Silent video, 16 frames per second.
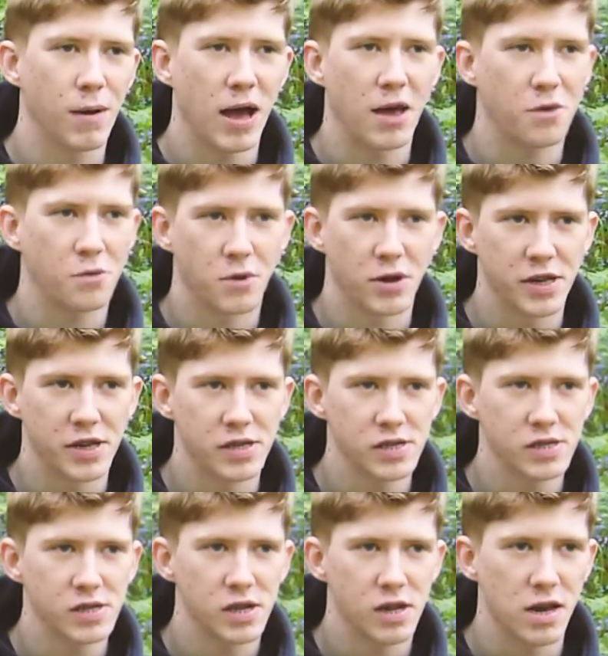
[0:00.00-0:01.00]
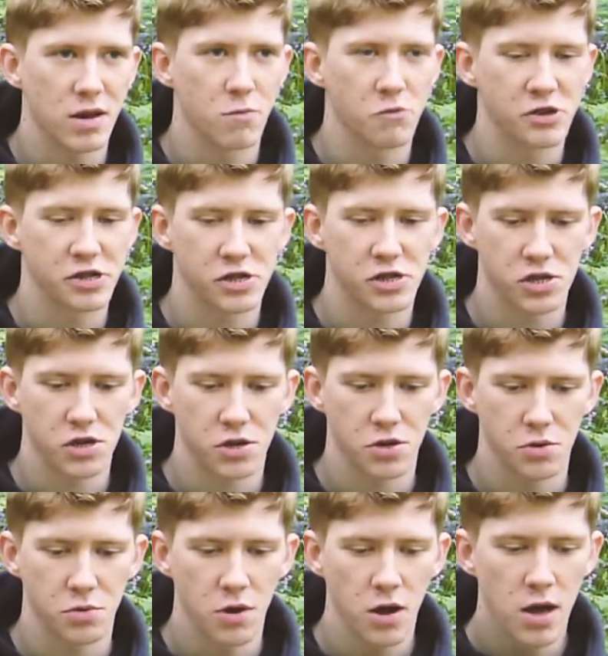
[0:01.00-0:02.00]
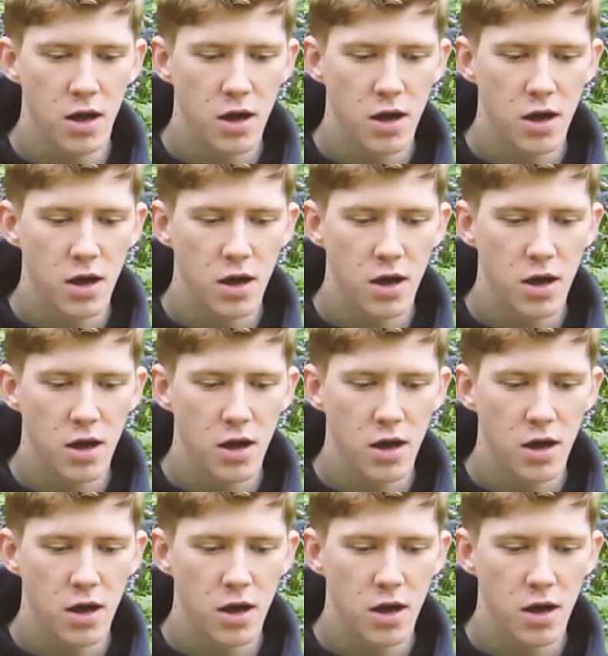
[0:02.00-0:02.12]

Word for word: pathways in which to